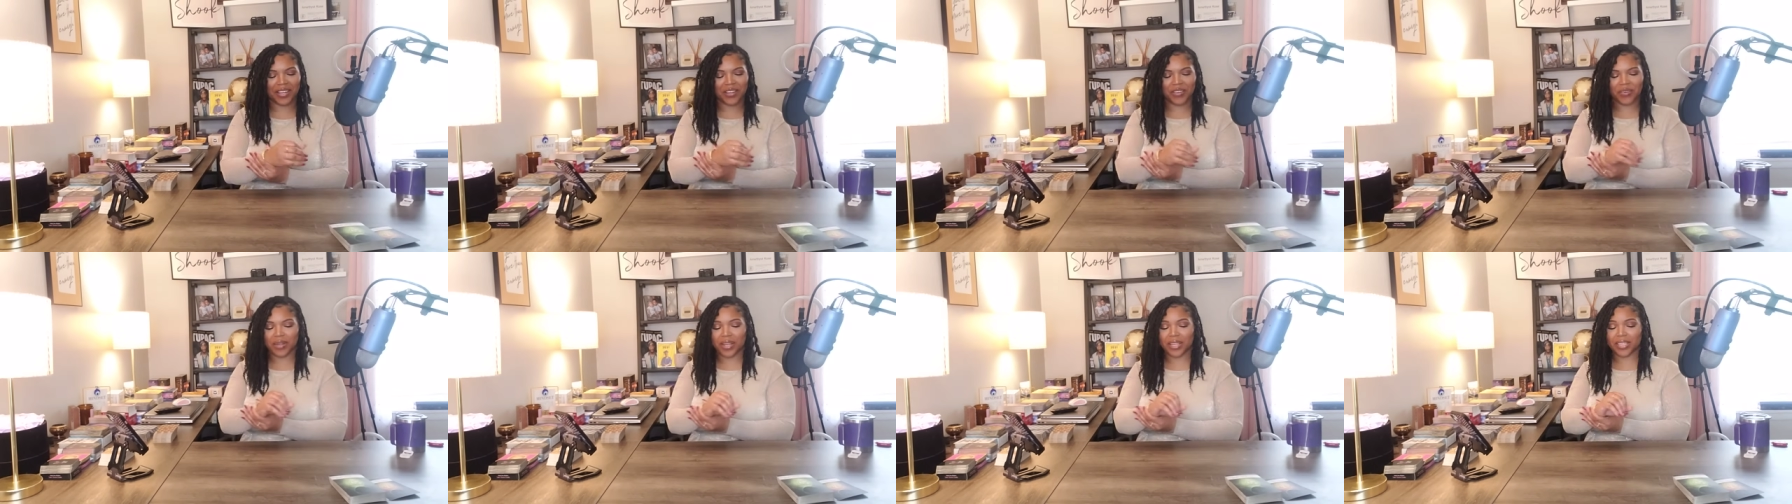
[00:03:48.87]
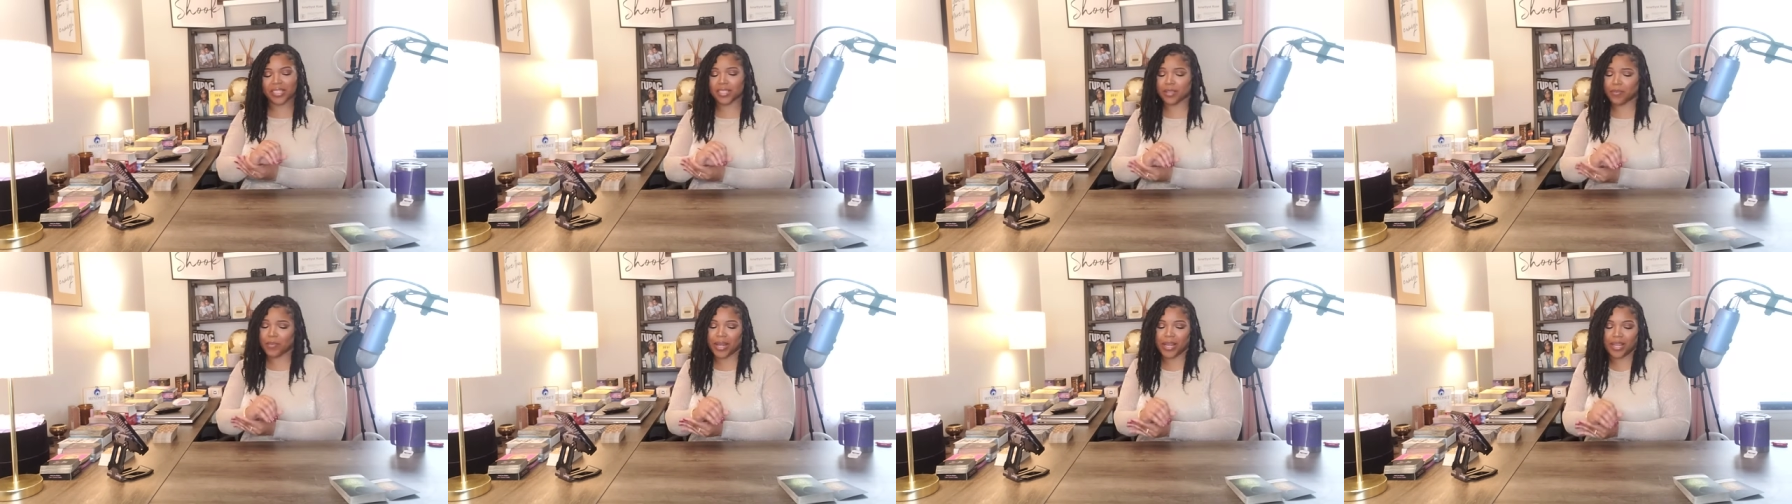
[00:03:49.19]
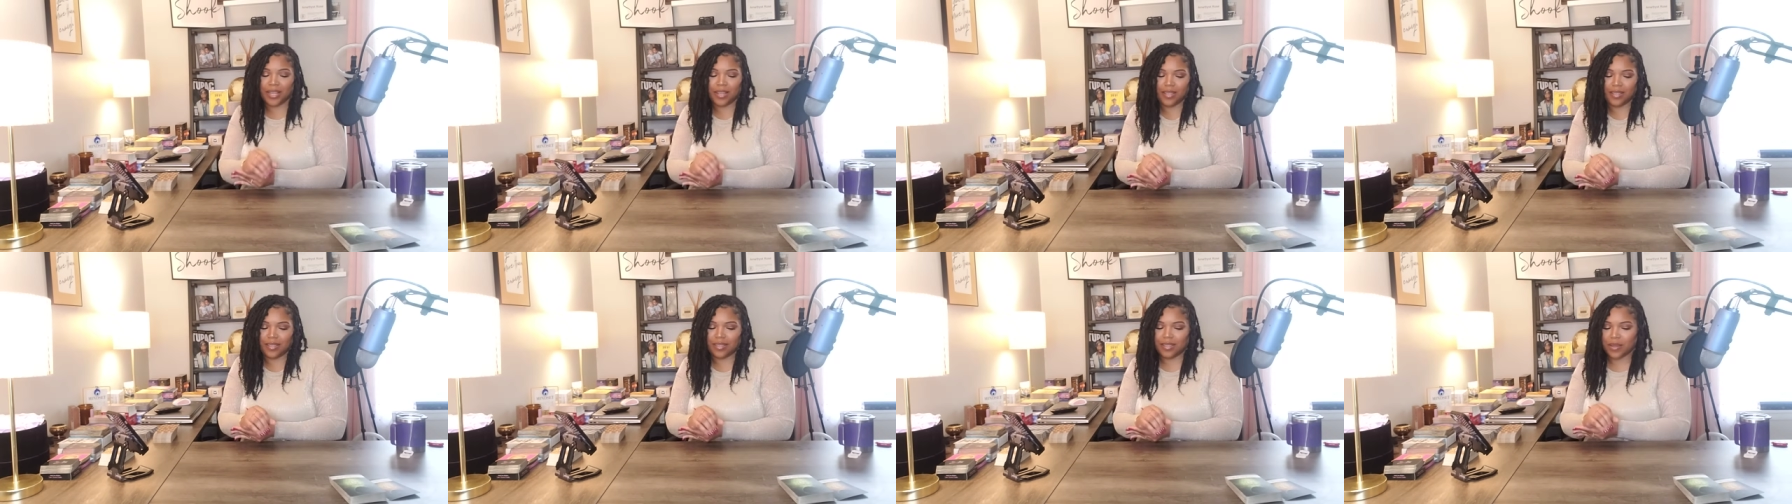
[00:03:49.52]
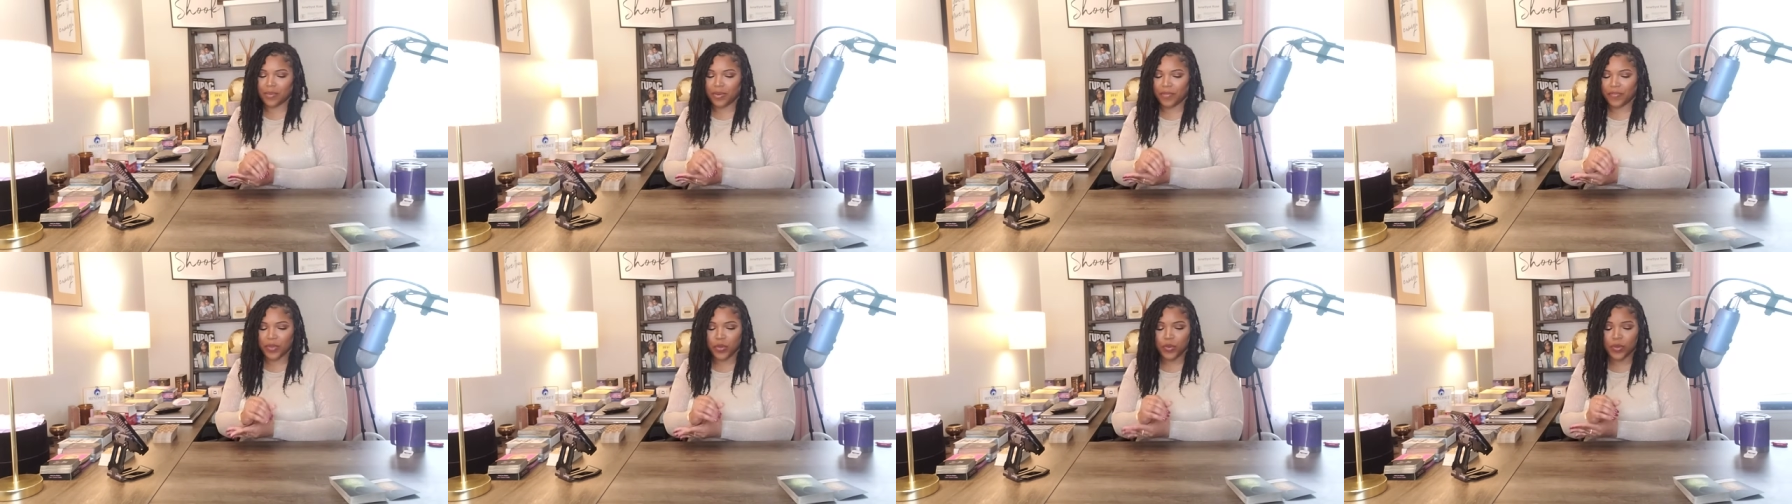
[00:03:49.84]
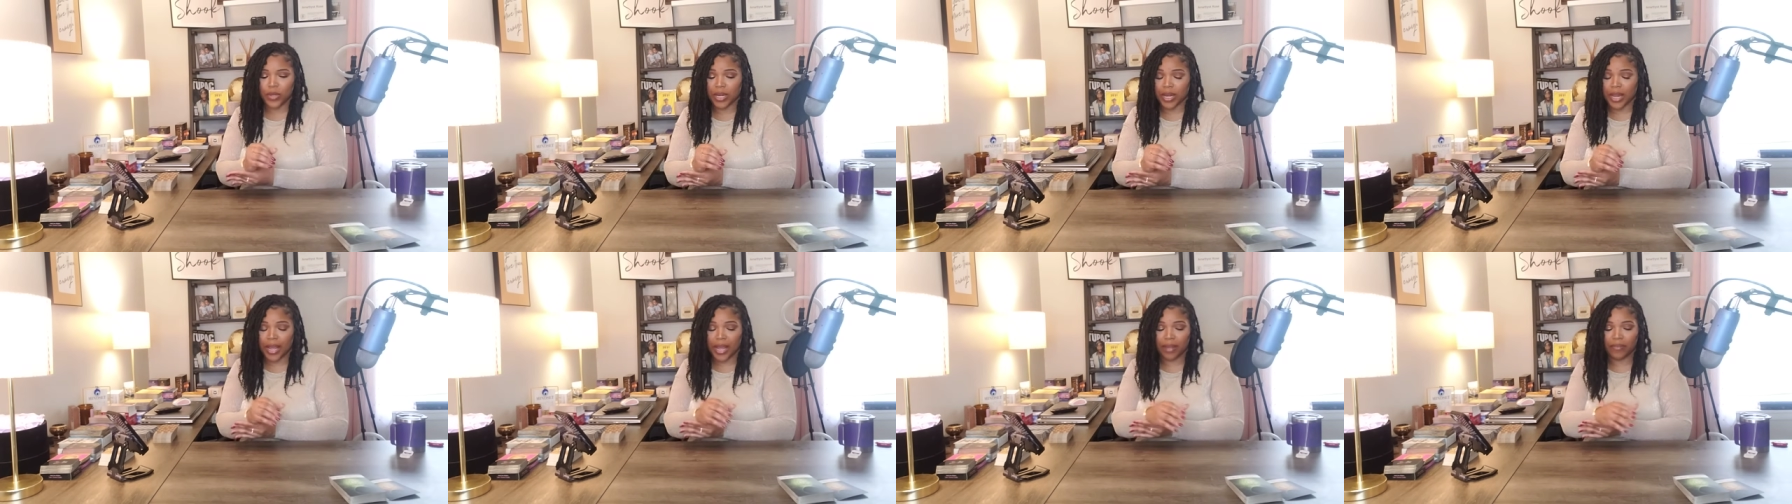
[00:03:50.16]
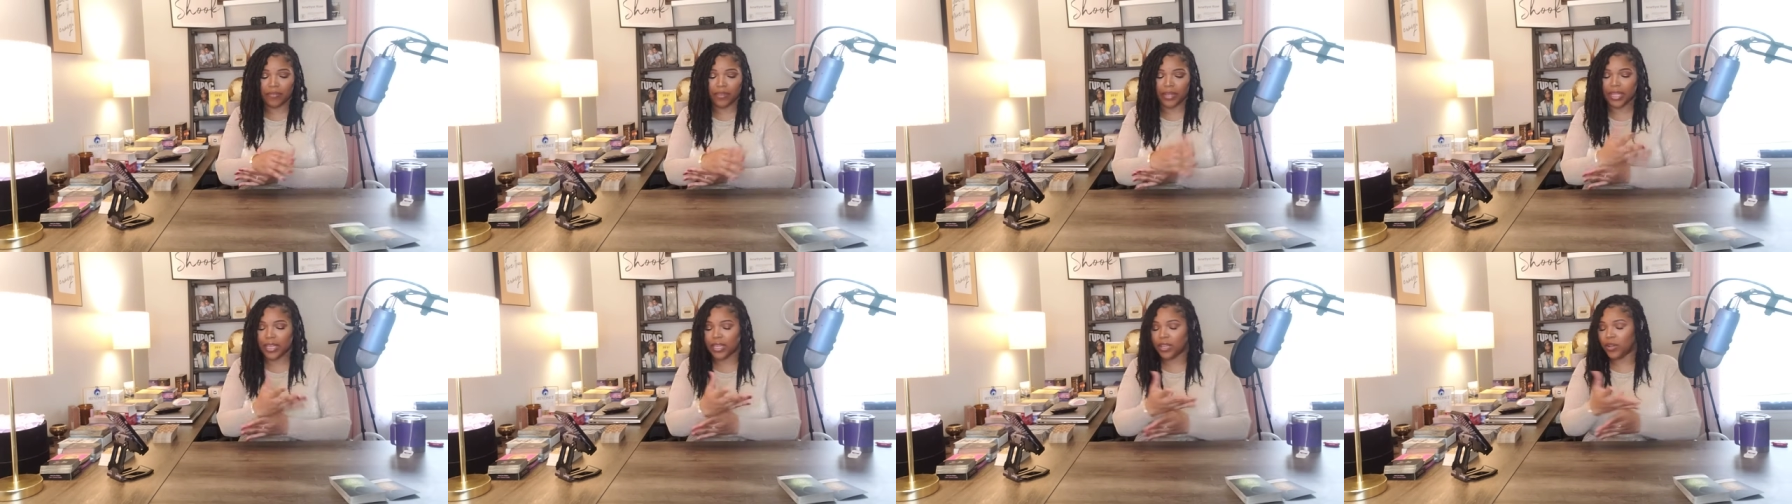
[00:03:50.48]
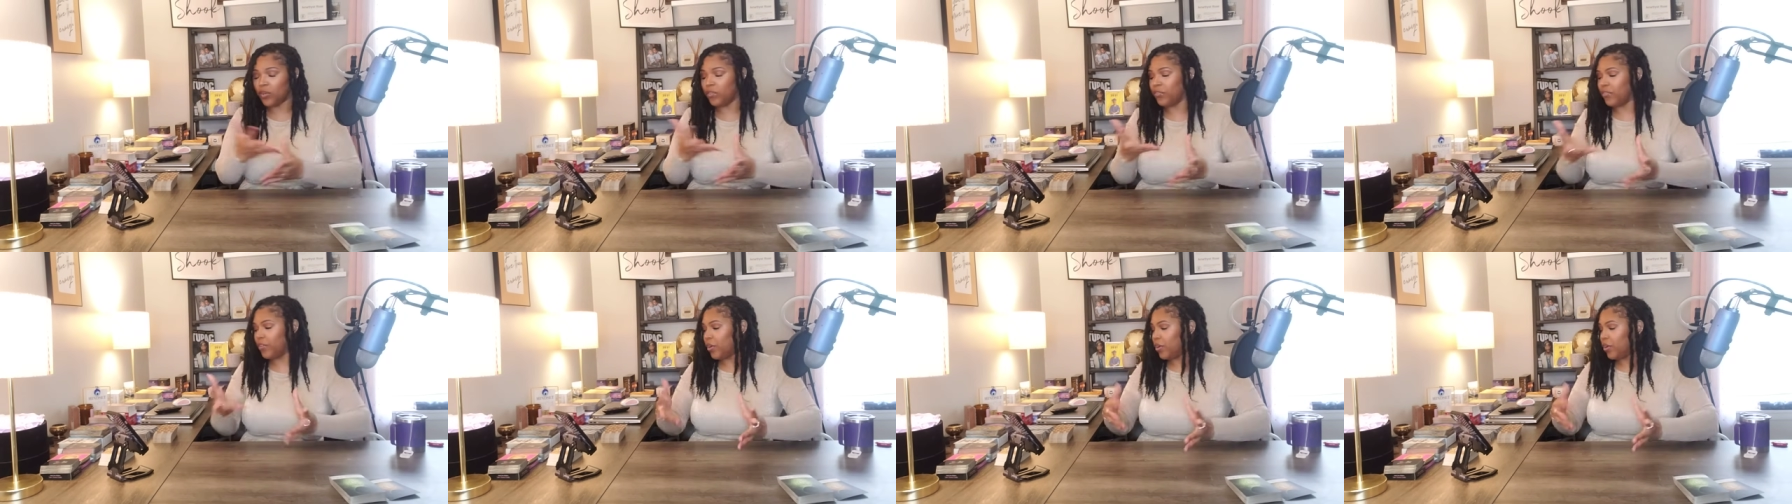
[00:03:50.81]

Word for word: Okay, somebody, some of you could have Leo,